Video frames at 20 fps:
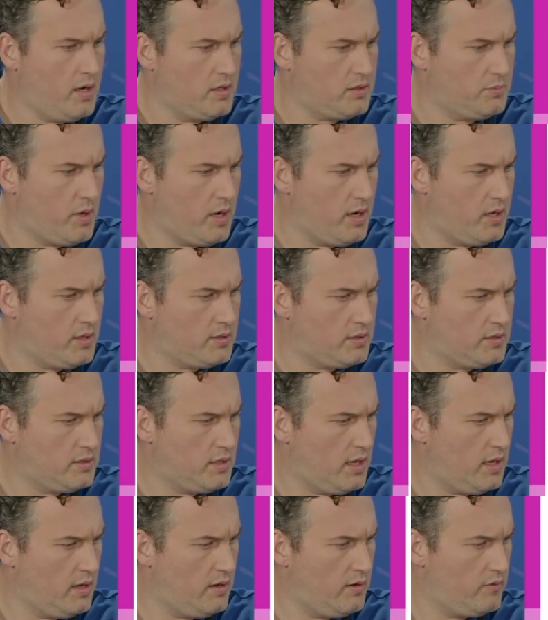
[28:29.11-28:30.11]

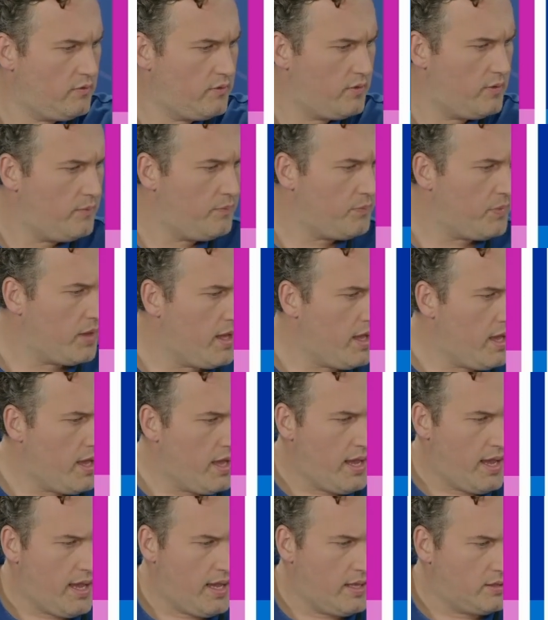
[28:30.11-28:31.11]
save.
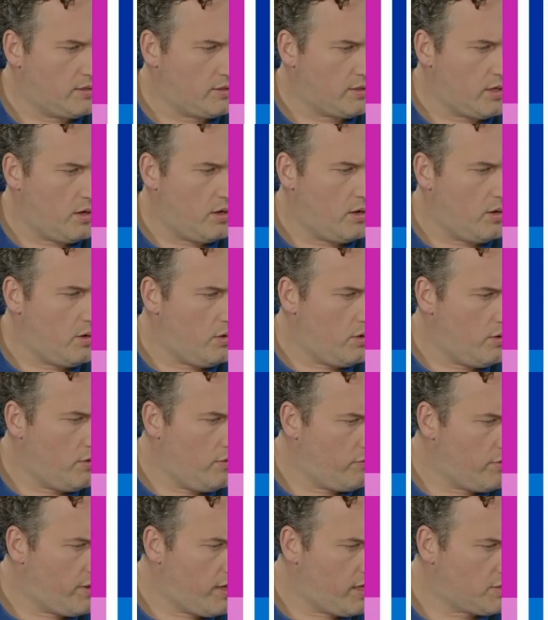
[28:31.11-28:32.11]
And so
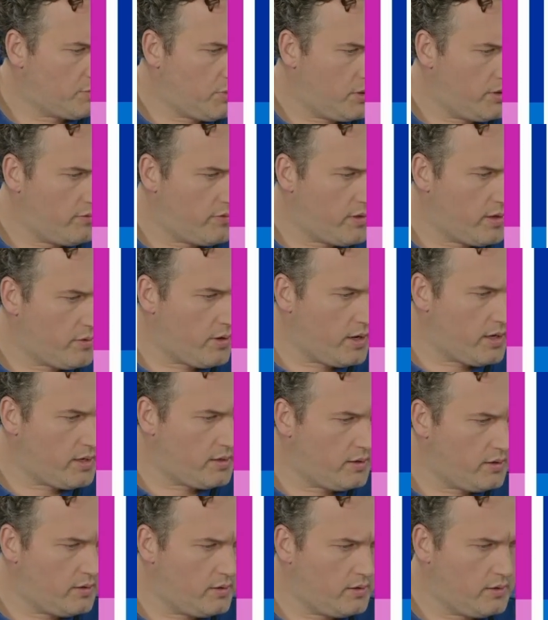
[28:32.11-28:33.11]
hopefully I spelled everything right.
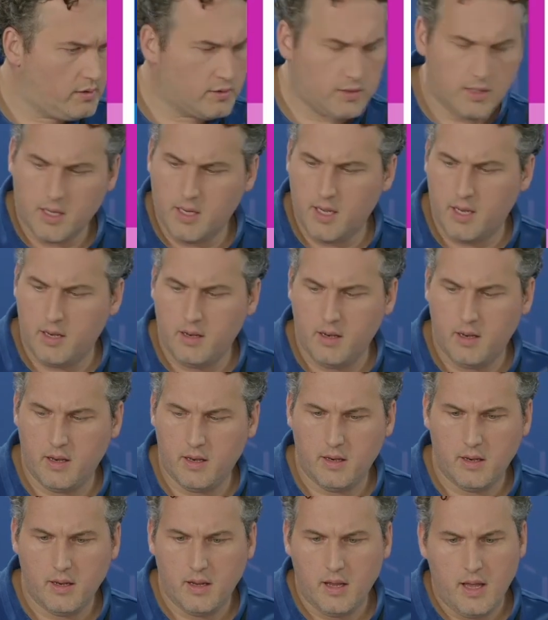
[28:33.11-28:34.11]
Looks like I did.
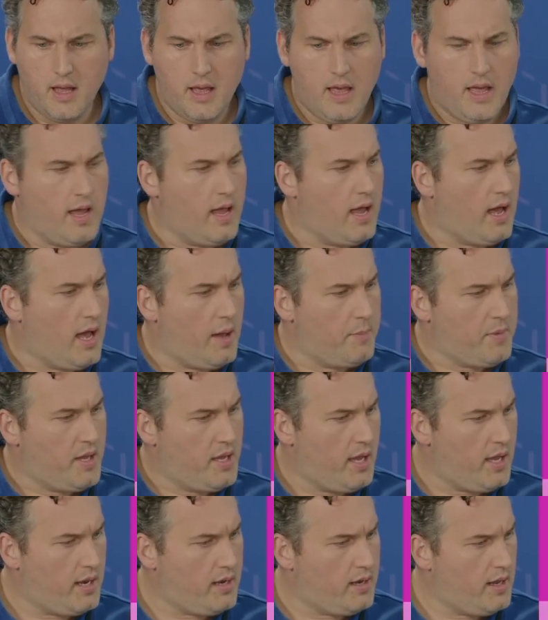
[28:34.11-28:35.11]
You
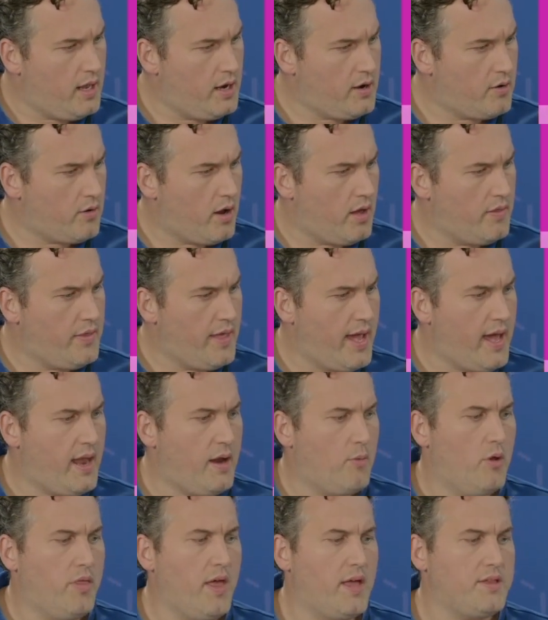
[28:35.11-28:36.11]
hit enter on
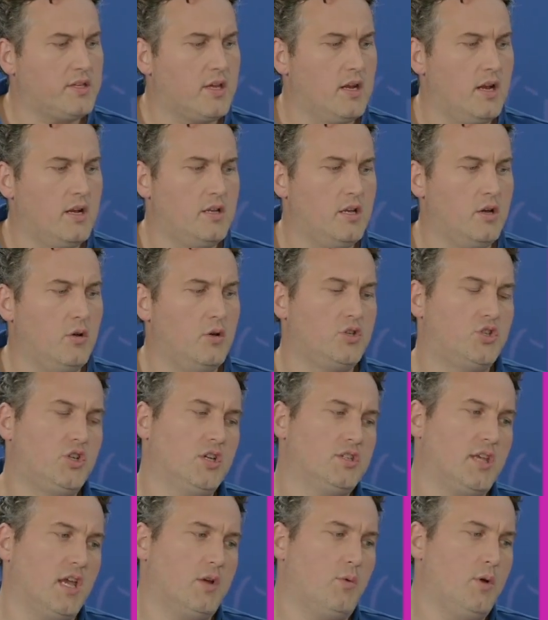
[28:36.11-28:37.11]
that. What that's going to do is
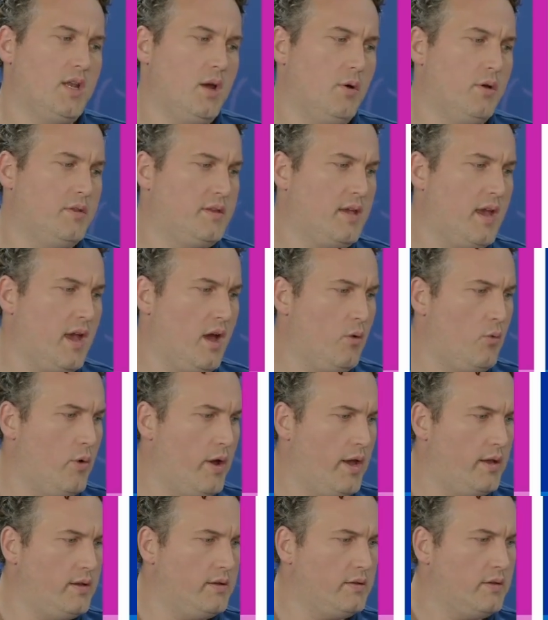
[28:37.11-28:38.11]
just like we did with
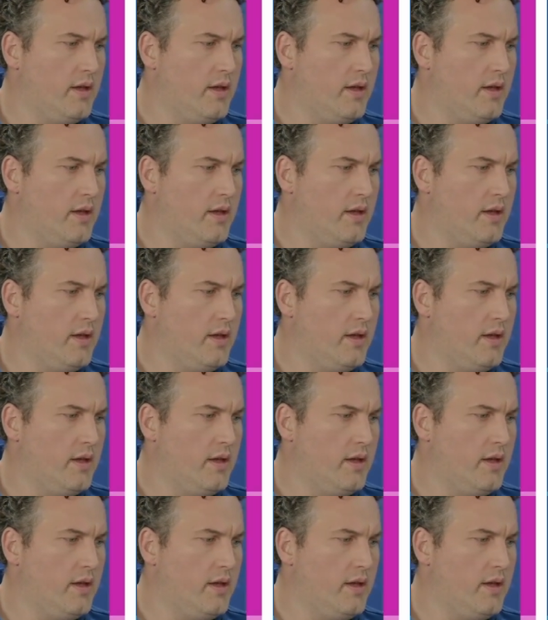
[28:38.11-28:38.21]
Tailwind,